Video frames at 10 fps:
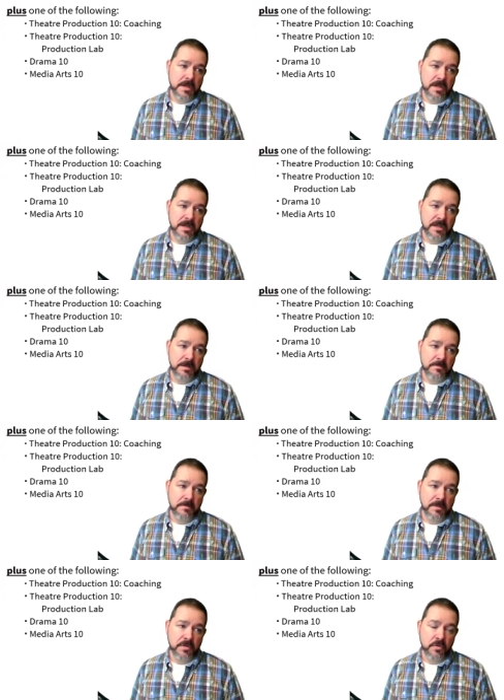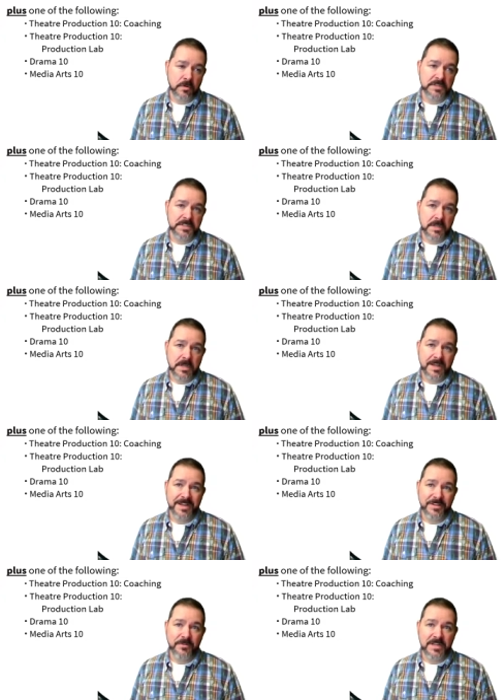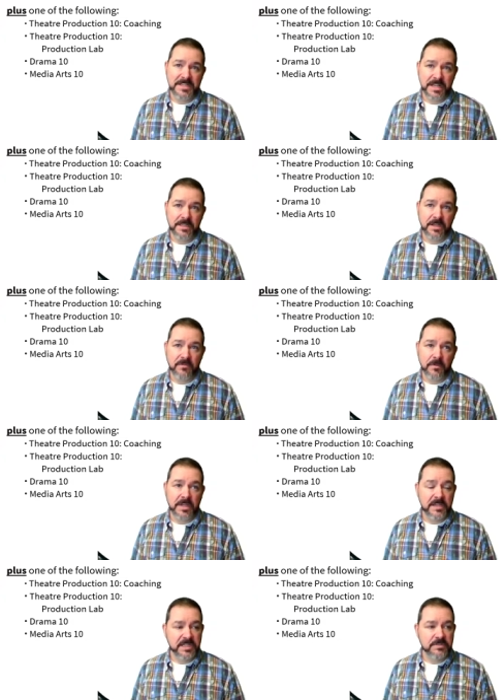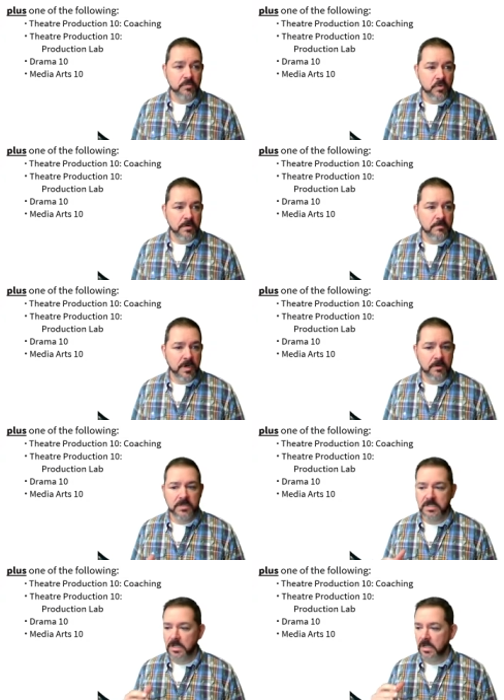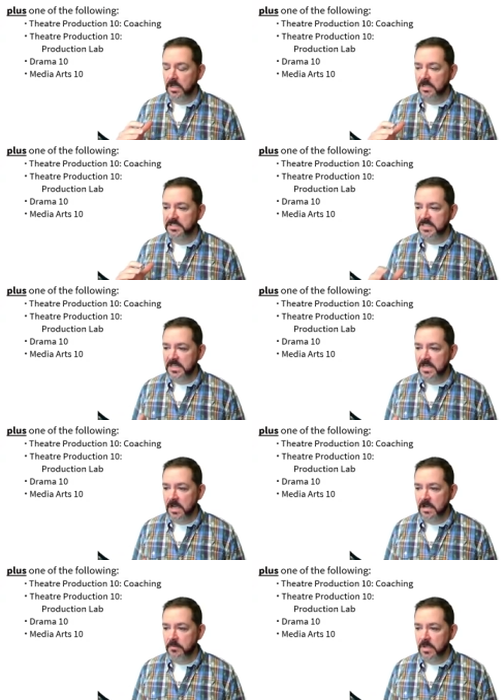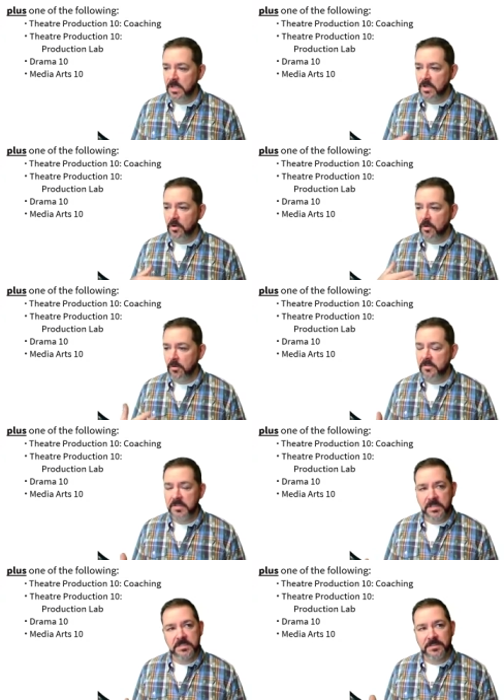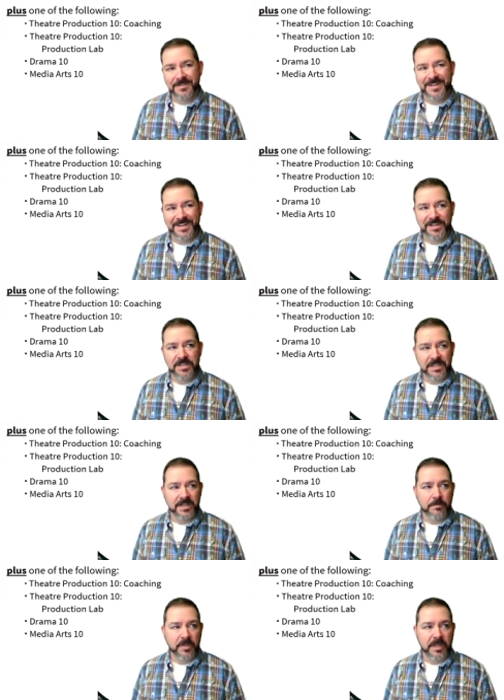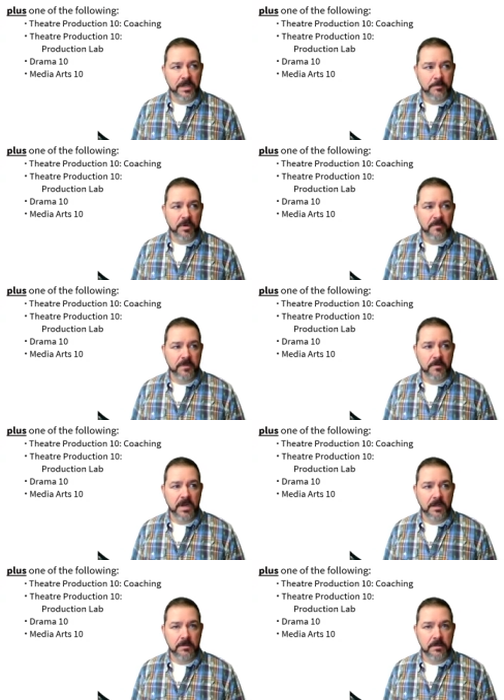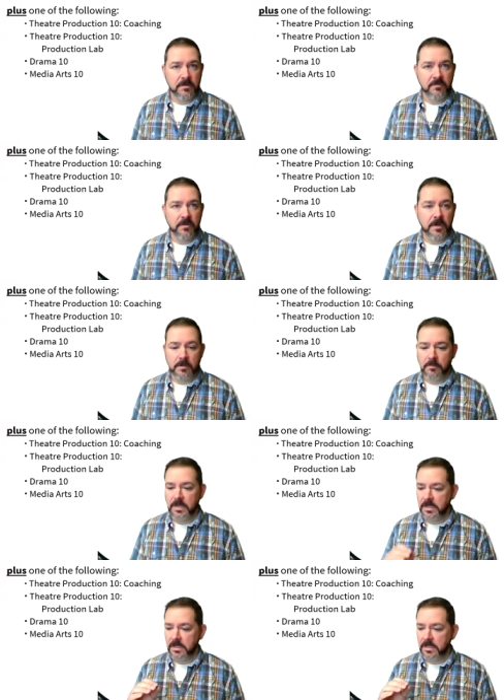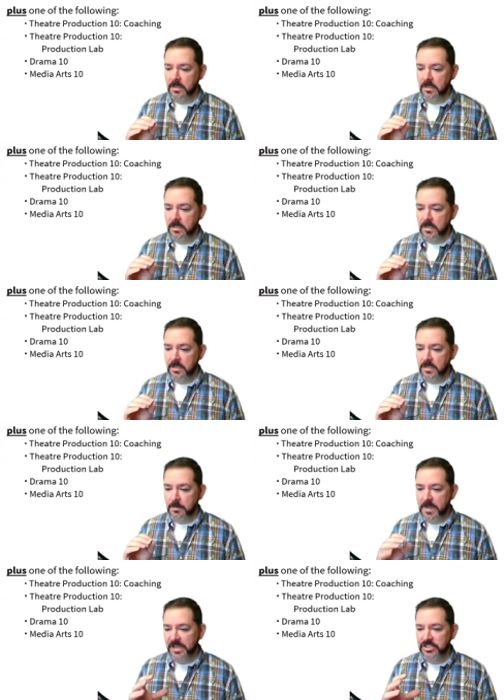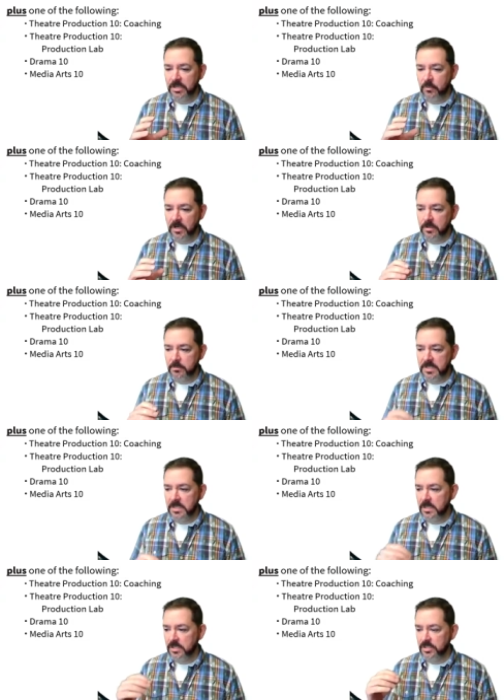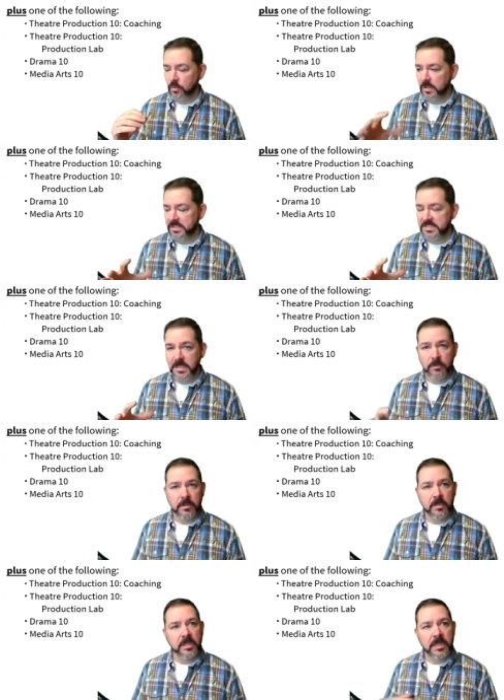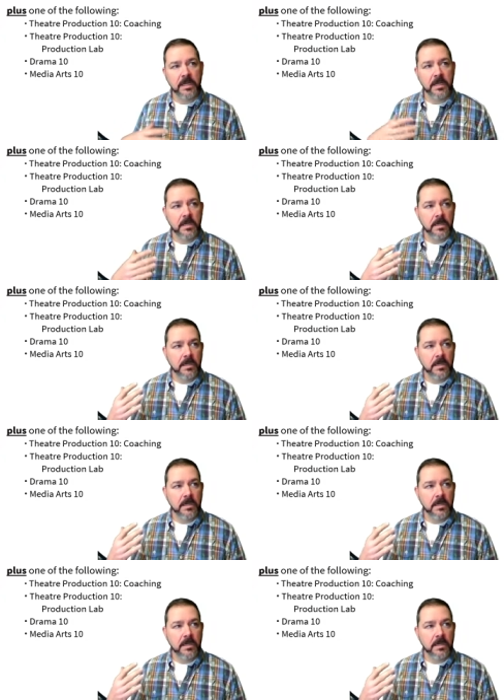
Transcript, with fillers: uh, course at the grade 10 level. And that's more about uh, setting up all the things that are needed to get a play up off the ground from uh, imagining what it could be to what the set would look like,